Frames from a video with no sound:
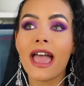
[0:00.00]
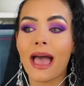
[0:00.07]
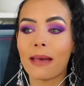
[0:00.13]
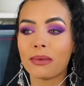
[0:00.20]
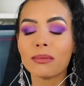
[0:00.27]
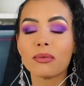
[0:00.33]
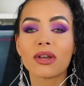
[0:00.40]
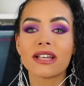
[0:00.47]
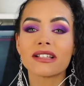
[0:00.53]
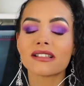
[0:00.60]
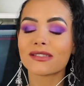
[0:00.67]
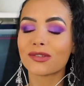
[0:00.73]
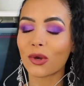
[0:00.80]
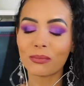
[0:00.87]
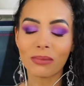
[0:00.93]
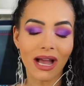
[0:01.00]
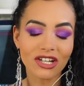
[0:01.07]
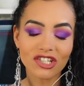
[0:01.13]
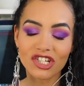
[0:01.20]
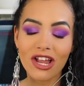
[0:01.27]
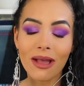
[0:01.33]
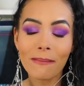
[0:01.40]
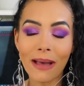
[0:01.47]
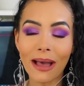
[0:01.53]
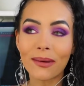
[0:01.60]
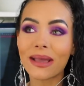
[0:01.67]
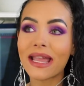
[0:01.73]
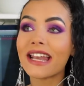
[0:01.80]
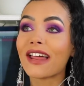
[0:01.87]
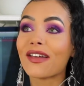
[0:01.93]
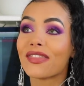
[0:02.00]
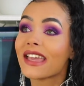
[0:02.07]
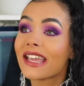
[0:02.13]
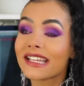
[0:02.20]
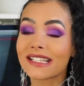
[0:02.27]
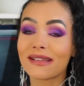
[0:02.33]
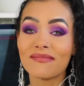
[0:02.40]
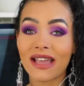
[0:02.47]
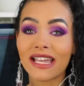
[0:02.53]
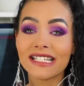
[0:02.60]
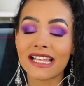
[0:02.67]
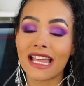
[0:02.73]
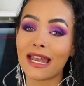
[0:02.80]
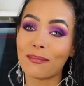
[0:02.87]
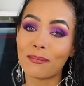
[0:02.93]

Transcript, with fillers: And people get so passionate about it. And I think it's amazing.